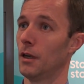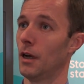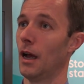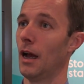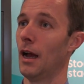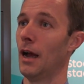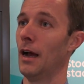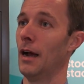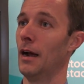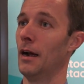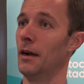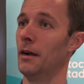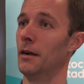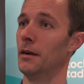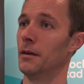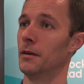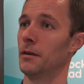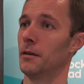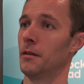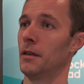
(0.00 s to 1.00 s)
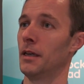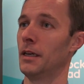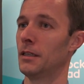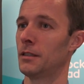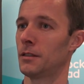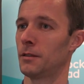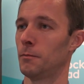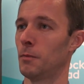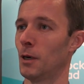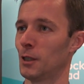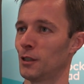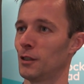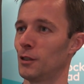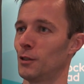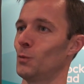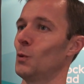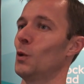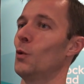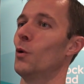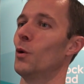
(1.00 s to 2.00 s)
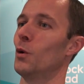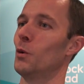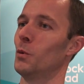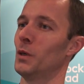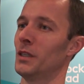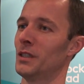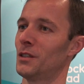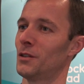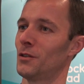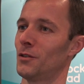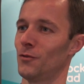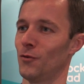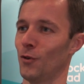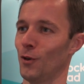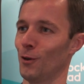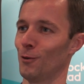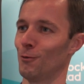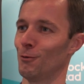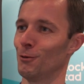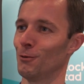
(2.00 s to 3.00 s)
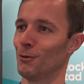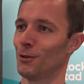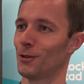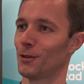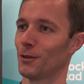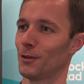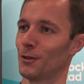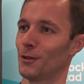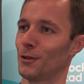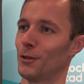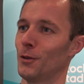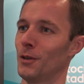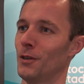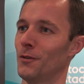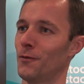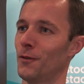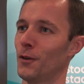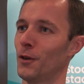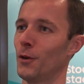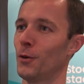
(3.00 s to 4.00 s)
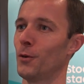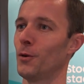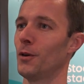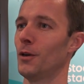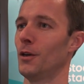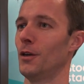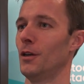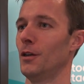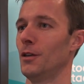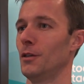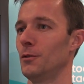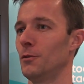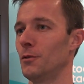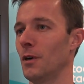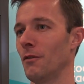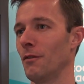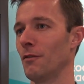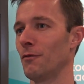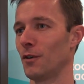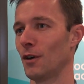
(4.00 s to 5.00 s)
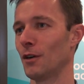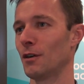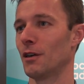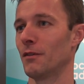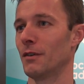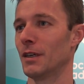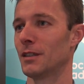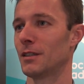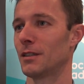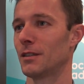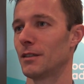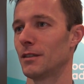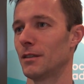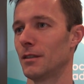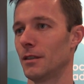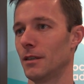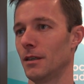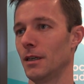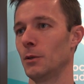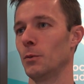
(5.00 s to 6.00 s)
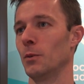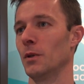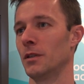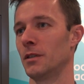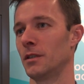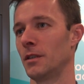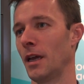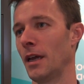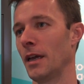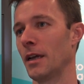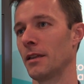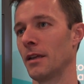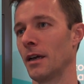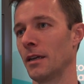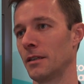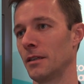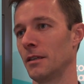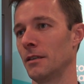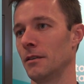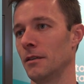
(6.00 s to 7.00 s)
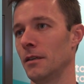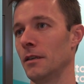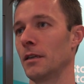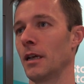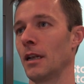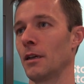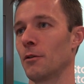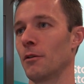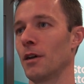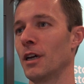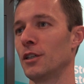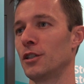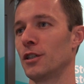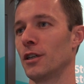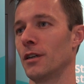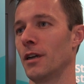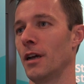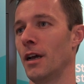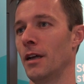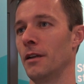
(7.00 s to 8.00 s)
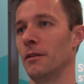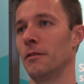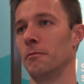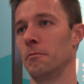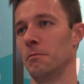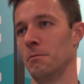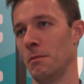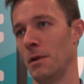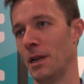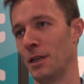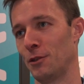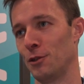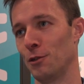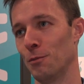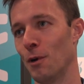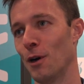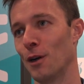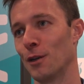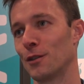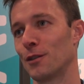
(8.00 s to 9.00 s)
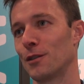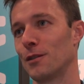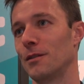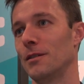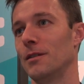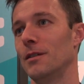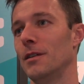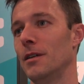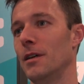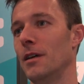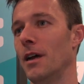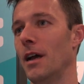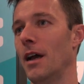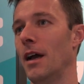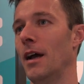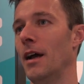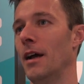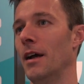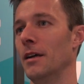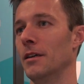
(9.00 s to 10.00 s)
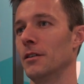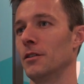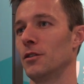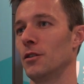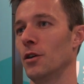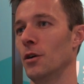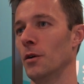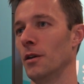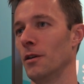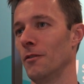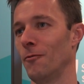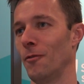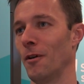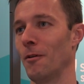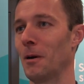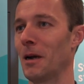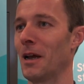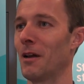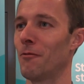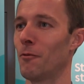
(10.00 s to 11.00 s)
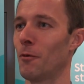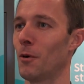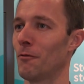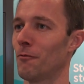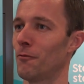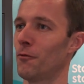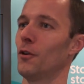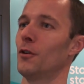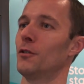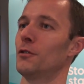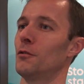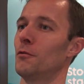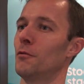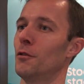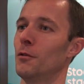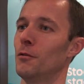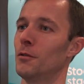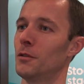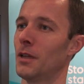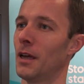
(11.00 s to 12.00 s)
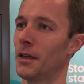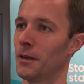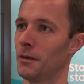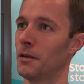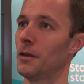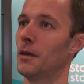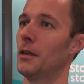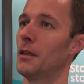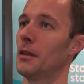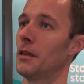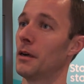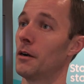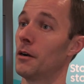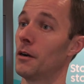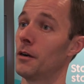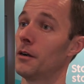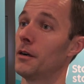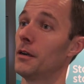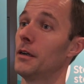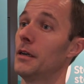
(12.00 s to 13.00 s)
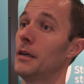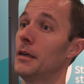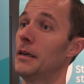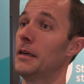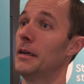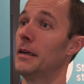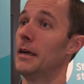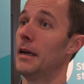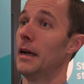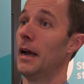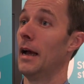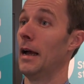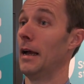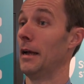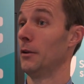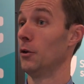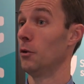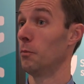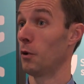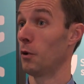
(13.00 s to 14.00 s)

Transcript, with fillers: Uh, these buses will always follow rules, so if you drive in front of it, it will take that in, in calculation and let you pass. Uh, so if everyone follows the rules, then there are uh, no